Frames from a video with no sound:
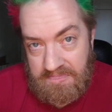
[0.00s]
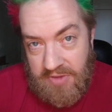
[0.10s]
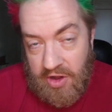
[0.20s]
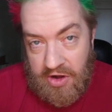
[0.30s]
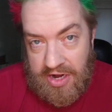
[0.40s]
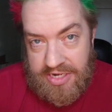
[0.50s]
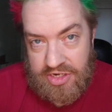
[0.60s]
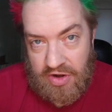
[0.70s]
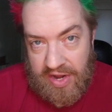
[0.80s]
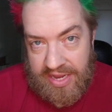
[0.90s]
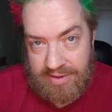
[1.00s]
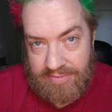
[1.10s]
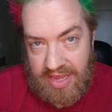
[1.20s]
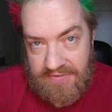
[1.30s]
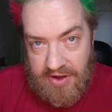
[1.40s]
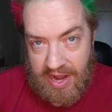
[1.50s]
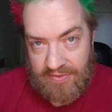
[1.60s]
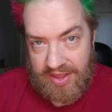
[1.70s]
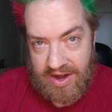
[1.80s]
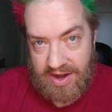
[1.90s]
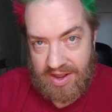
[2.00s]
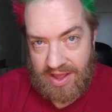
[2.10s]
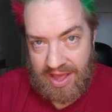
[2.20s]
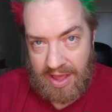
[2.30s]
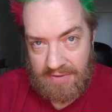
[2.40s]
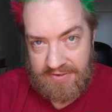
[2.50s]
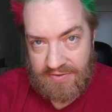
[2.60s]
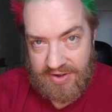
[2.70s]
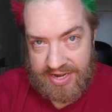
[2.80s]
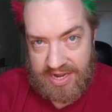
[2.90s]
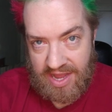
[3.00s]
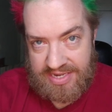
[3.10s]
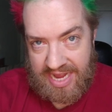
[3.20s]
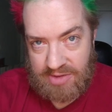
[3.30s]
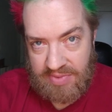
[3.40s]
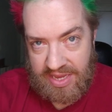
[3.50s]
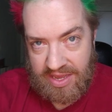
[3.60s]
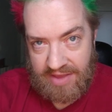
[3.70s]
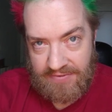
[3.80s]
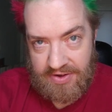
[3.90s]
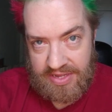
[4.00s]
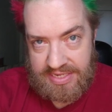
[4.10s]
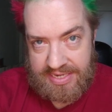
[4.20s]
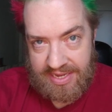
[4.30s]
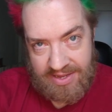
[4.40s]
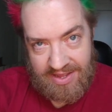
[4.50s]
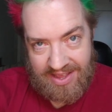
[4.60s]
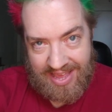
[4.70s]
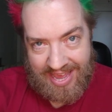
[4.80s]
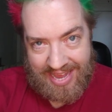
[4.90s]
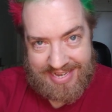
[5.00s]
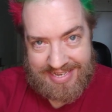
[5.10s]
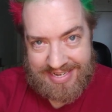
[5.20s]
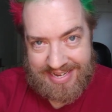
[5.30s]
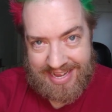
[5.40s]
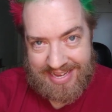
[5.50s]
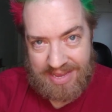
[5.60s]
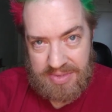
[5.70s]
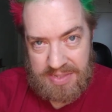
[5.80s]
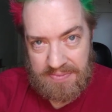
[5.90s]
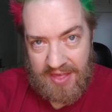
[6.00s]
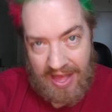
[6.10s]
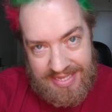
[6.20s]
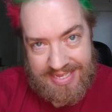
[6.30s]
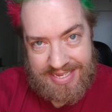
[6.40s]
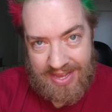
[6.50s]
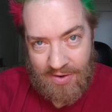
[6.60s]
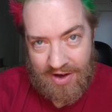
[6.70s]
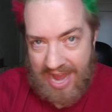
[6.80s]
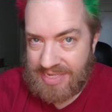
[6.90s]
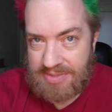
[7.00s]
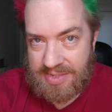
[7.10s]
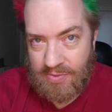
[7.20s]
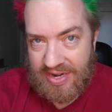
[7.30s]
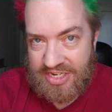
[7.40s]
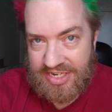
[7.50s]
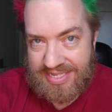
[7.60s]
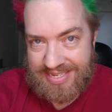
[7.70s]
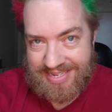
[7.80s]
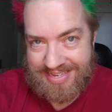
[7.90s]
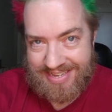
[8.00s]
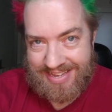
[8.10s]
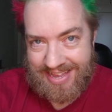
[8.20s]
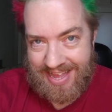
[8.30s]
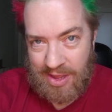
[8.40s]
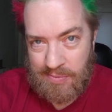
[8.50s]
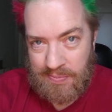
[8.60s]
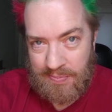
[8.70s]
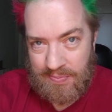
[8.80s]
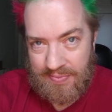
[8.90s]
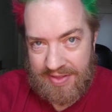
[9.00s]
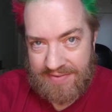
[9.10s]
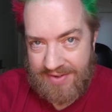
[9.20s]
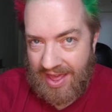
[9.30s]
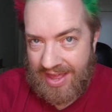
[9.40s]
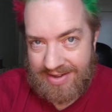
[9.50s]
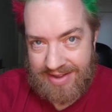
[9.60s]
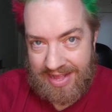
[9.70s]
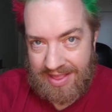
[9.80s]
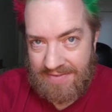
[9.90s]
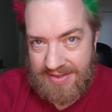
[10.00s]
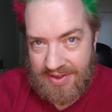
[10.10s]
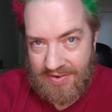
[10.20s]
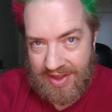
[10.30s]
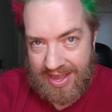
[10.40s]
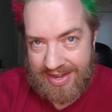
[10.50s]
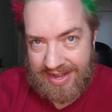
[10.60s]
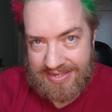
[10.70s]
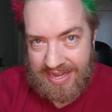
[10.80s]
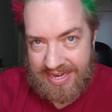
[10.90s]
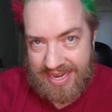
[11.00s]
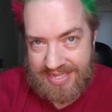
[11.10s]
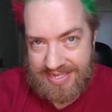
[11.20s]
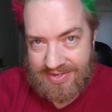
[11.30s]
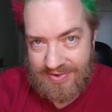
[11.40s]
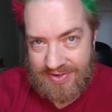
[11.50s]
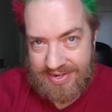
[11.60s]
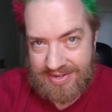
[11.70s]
you're enjoying. If you're out there, feel free to contact me if you're listening and give me some thoughts or ask me some questions. If not, I love you and I'll talk again soon.